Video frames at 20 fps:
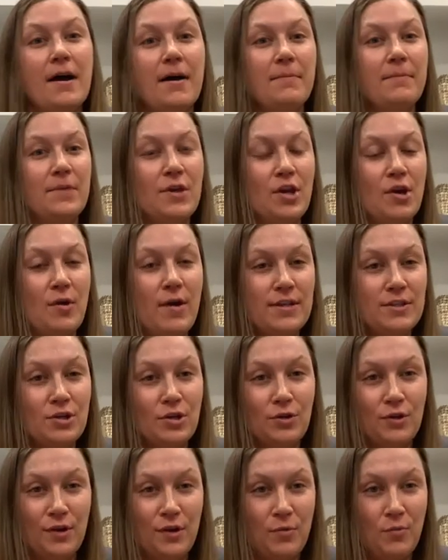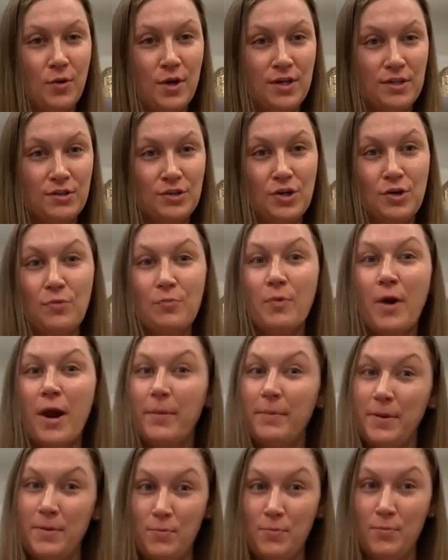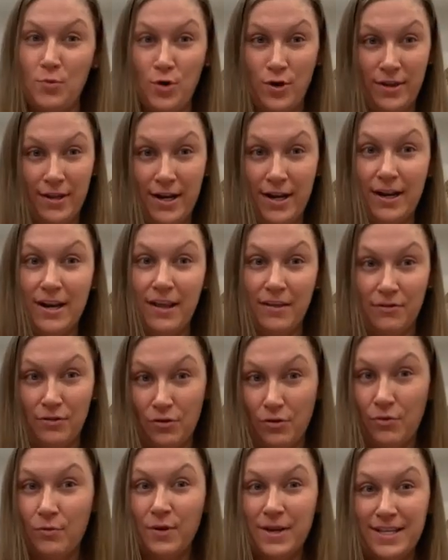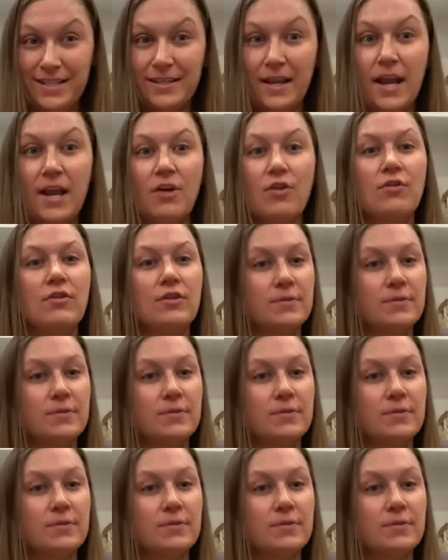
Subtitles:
You know, I certainly wouldn't do probably more than another 3 cycles,